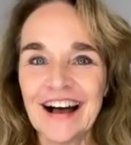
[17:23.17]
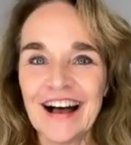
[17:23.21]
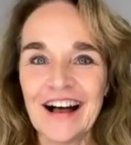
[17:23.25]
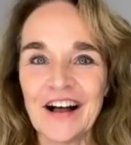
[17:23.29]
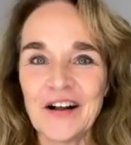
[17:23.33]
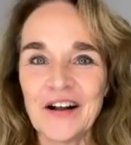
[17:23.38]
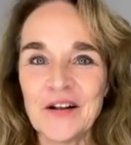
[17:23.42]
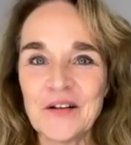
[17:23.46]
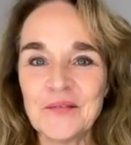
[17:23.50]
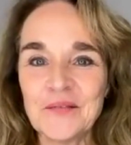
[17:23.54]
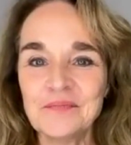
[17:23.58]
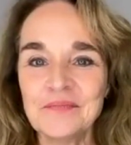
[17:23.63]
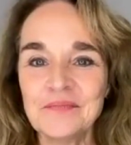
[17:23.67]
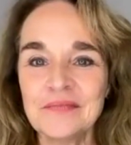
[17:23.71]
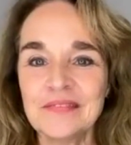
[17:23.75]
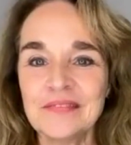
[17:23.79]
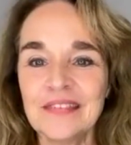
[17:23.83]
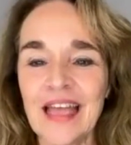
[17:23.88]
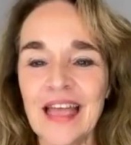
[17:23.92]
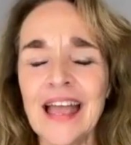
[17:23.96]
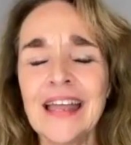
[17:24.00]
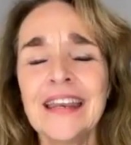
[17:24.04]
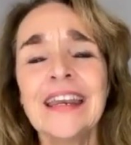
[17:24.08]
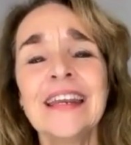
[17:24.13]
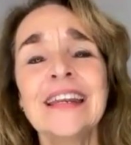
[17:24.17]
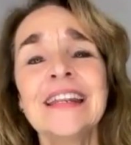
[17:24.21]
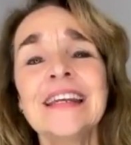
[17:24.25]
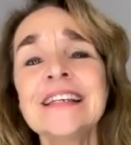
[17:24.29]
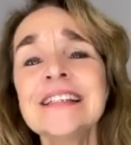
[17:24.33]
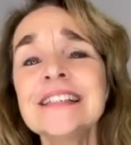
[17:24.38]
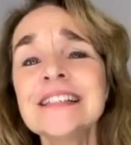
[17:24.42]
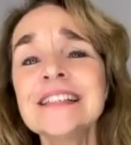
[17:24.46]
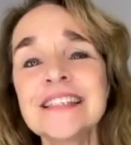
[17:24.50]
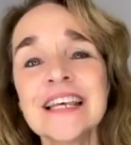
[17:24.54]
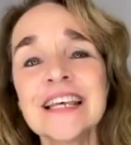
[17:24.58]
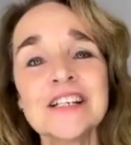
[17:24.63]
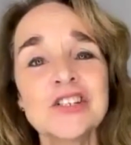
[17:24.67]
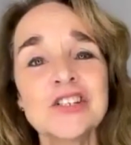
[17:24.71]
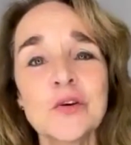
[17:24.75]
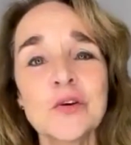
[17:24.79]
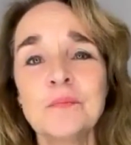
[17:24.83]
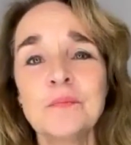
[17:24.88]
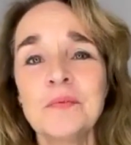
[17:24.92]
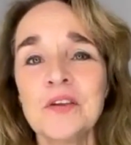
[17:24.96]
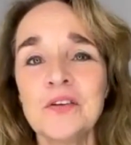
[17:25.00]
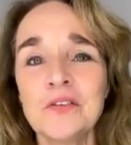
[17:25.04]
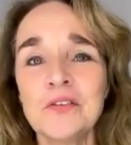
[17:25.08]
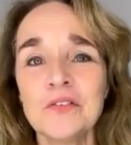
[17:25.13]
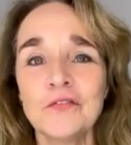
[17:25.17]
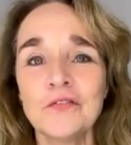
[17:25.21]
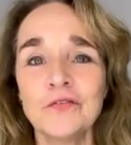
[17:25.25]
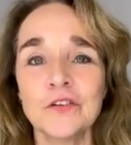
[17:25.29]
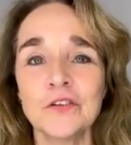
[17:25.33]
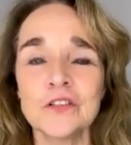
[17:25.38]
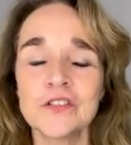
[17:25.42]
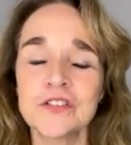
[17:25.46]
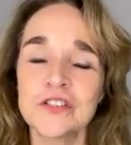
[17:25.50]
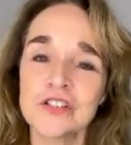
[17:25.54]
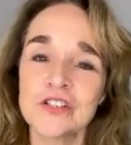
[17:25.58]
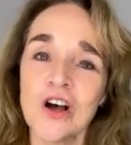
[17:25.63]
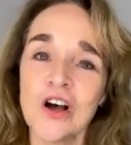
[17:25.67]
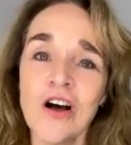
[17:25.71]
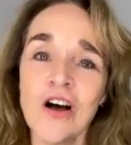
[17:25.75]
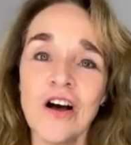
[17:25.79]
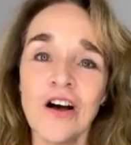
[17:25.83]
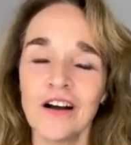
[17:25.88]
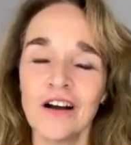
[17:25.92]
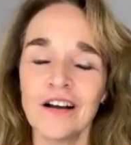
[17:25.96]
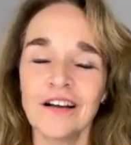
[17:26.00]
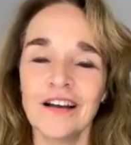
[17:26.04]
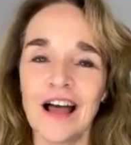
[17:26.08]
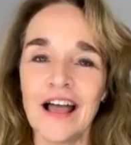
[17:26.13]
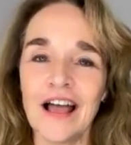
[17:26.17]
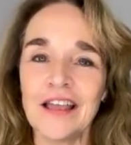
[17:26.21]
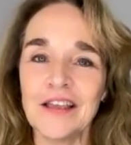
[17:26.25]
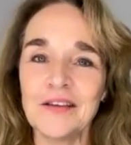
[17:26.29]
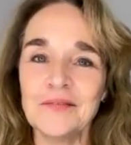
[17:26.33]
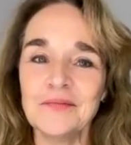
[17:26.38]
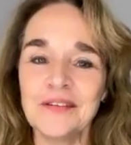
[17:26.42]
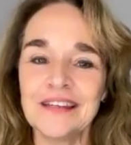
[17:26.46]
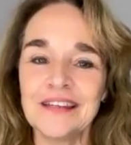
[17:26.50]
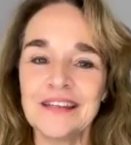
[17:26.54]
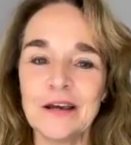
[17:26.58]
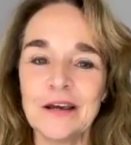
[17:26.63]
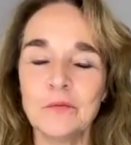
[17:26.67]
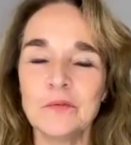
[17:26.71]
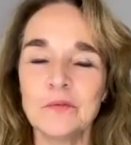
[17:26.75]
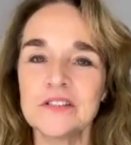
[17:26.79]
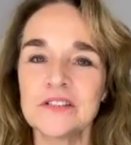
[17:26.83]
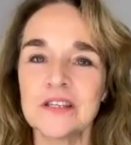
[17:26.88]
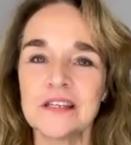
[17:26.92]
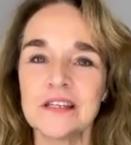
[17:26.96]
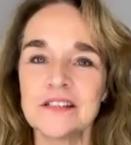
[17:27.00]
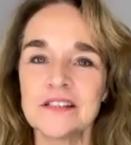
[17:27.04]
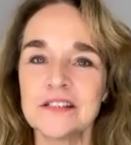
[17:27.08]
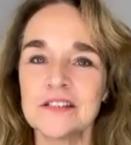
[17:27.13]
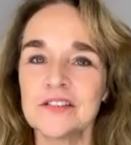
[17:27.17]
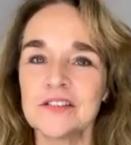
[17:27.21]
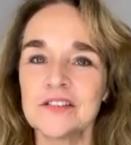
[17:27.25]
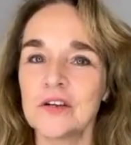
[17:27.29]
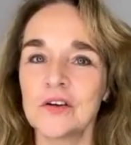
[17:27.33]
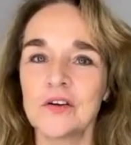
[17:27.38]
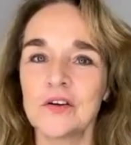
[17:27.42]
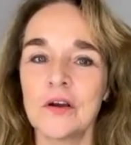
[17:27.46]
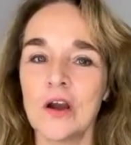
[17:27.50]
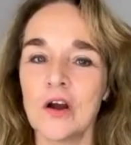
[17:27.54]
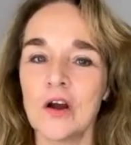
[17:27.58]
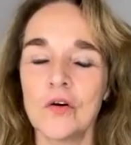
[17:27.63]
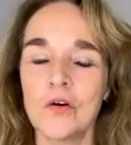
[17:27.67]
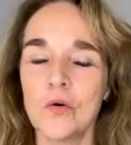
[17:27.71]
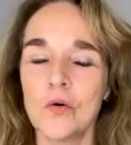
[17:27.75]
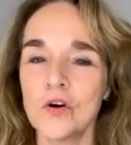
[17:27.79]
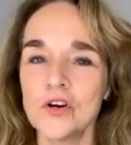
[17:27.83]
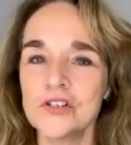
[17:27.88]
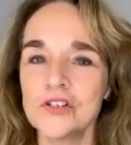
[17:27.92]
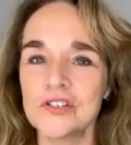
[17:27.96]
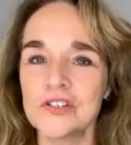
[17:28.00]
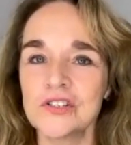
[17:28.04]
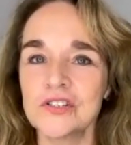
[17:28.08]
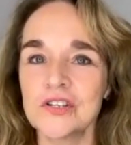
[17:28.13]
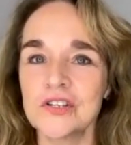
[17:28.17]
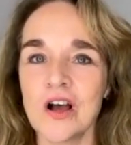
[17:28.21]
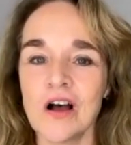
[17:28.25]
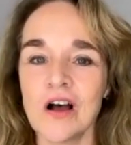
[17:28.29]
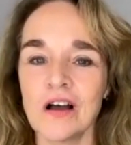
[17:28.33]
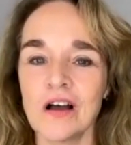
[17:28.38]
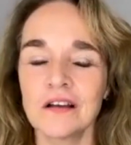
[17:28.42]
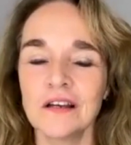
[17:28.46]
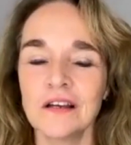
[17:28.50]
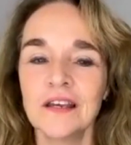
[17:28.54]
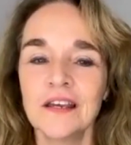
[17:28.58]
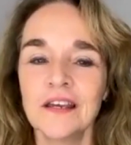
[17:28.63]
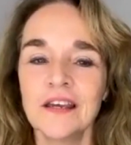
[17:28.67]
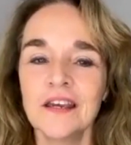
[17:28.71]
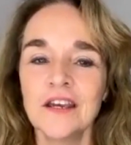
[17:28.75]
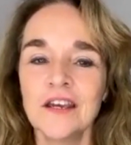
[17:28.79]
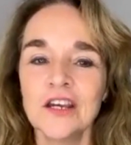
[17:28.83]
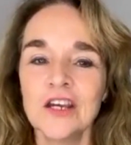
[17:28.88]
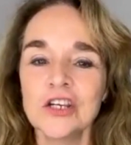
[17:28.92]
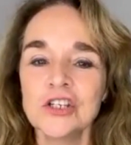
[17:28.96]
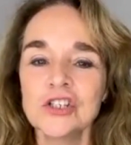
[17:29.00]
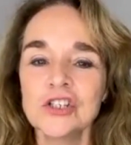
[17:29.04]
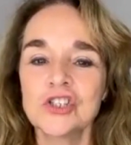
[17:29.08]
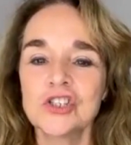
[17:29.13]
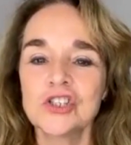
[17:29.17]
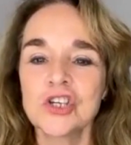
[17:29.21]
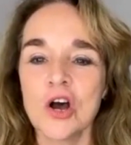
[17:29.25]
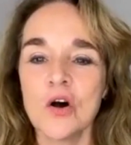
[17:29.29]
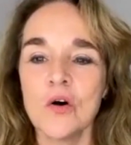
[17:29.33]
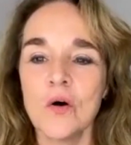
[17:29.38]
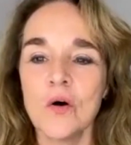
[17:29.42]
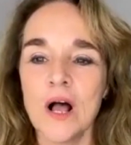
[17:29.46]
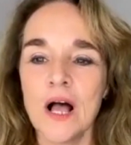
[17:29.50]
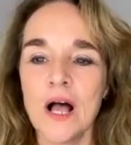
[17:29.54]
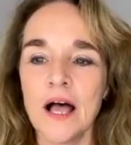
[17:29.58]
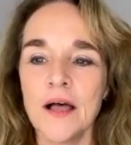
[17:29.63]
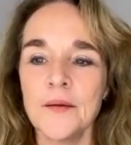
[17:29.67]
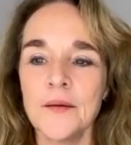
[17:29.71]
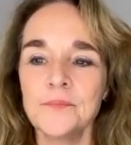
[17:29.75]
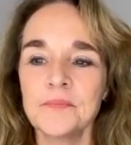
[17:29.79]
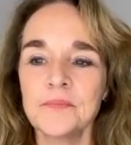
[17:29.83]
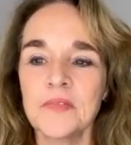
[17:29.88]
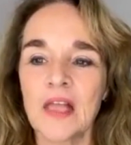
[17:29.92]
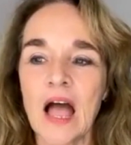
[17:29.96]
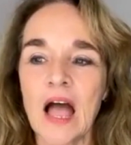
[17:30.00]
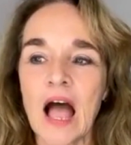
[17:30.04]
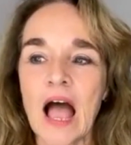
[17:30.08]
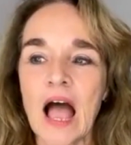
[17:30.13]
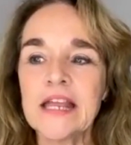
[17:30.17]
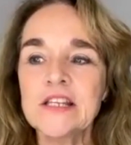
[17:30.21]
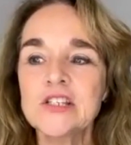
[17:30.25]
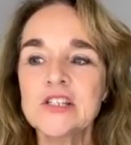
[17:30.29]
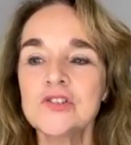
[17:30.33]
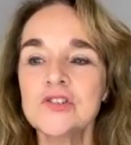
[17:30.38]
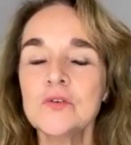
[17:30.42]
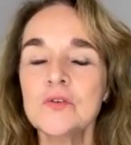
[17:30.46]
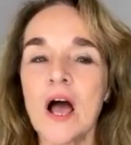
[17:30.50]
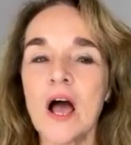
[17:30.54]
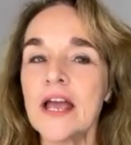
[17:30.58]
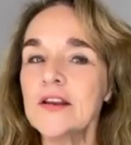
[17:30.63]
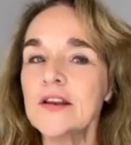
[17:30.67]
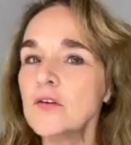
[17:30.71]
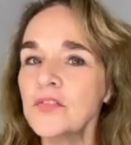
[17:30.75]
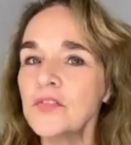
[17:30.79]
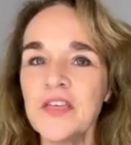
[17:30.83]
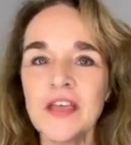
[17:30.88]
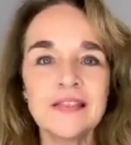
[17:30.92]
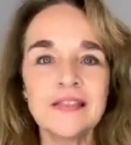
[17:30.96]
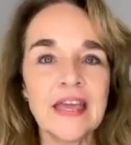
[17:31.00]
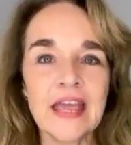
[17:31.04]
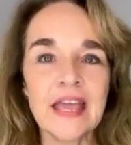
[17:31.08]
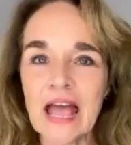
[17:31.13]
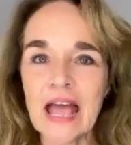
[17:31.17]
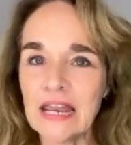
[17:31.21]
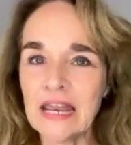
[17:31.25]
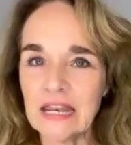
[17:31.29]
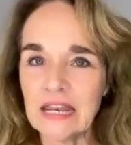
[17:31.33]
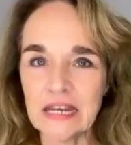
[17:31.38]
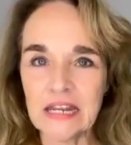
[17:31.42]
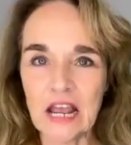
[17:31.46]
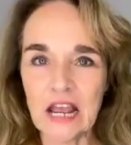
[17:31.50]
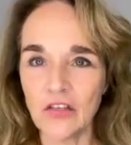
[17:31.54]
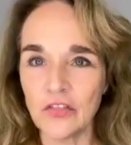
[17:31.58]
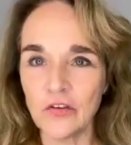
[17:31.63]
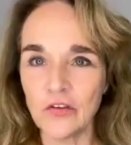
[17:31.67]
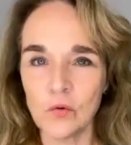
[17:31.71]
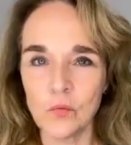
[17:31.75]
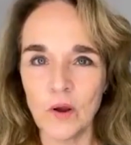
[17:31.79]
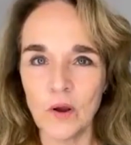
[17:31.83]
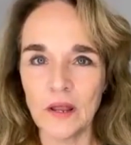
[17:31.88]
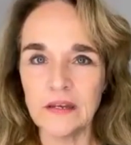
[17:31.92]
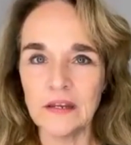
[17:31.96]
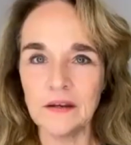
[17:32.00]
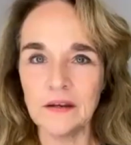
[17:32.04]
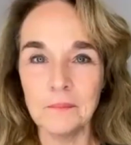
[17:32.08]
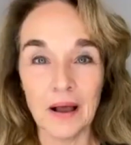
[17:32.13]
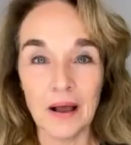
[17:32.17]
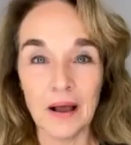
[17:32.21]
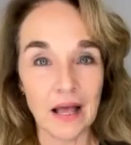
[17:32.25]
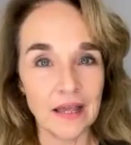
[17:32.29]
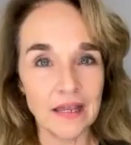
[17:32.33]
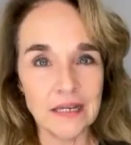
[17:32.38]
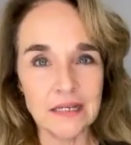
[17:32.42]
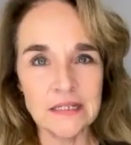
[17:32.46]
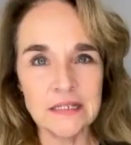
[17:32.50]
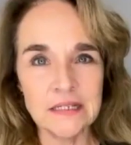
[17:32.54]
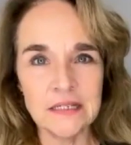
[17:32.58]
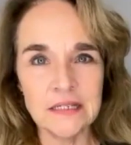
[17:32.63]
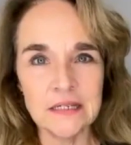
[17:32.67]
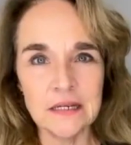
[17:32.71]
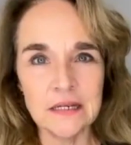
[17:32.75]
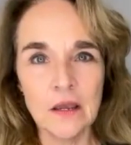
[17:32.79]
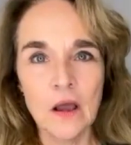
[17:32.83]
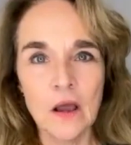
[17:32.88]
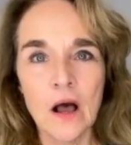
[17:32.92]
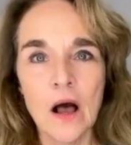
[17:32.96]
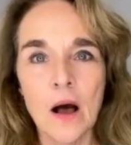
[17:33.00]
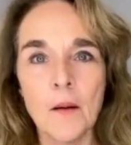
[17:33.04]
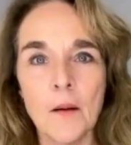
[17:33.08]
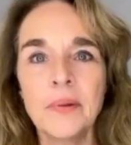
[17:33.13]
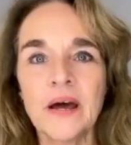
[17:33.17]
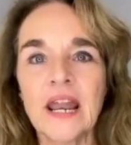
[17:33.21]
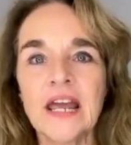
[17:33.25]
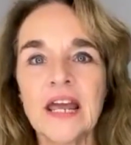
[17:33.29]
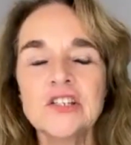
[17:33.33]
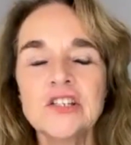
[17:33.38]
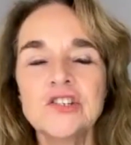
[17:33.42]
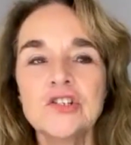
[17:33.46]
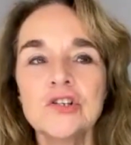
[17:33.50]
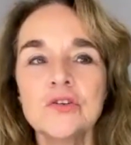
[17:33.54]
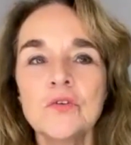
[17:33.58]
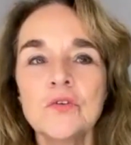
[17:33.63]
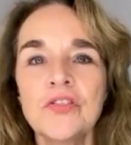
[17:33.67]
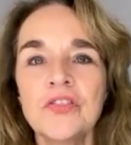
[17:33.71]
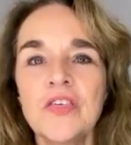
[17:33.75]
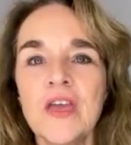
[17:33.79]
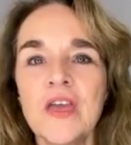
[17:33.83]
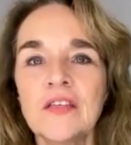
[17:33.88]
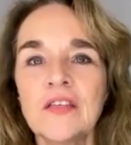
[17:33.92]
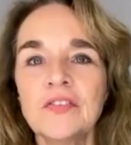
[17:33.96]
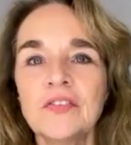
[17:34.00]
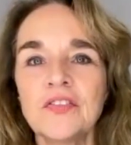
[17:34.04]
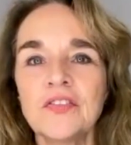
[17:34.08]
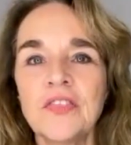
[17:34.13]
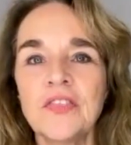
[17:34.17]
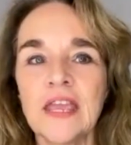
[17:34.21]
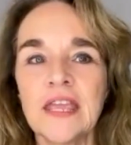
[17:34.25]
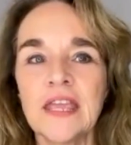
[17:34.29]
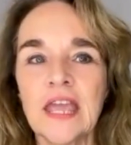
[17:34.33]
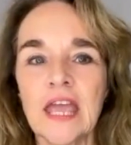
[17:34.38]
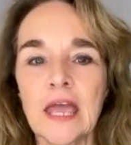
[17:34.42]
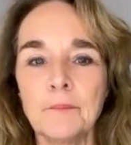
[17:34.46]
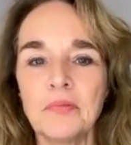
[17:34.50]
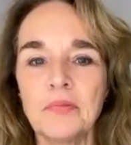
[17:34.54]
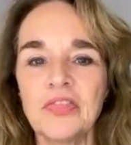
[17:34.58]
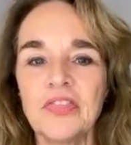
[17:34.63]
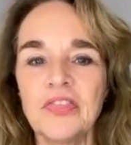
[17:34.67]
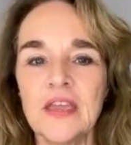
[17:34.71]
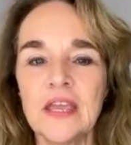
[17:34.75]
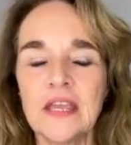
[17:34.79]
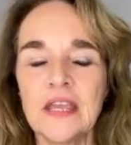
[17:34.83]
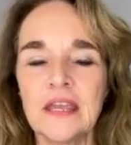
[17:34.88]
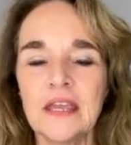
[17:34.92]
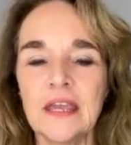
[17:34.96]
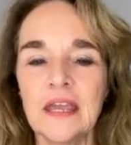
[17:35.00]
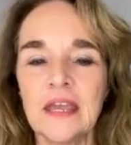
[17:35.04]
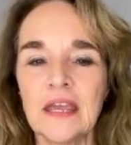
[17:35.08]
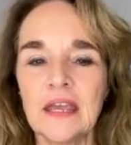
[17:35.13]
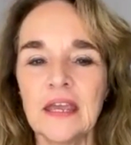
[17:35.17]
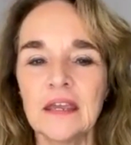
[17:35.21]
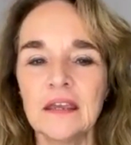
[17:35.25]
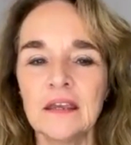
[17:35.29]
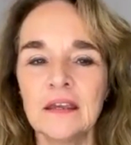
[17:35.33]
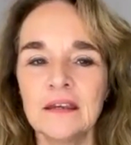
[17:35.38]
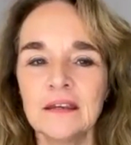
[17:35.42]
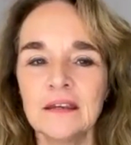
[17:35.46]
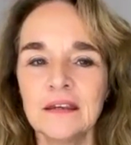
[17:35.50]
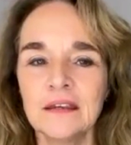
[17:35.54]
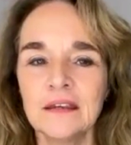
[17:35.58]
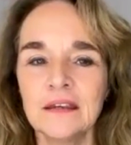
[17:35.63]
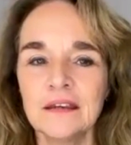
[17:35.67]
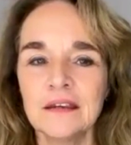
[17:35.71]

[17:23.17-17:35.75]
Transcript: And it is such a beautiful song. I mean, it's just a gorgeous song. So I don't think they had any other one in mind, but I do think that they kept thinking,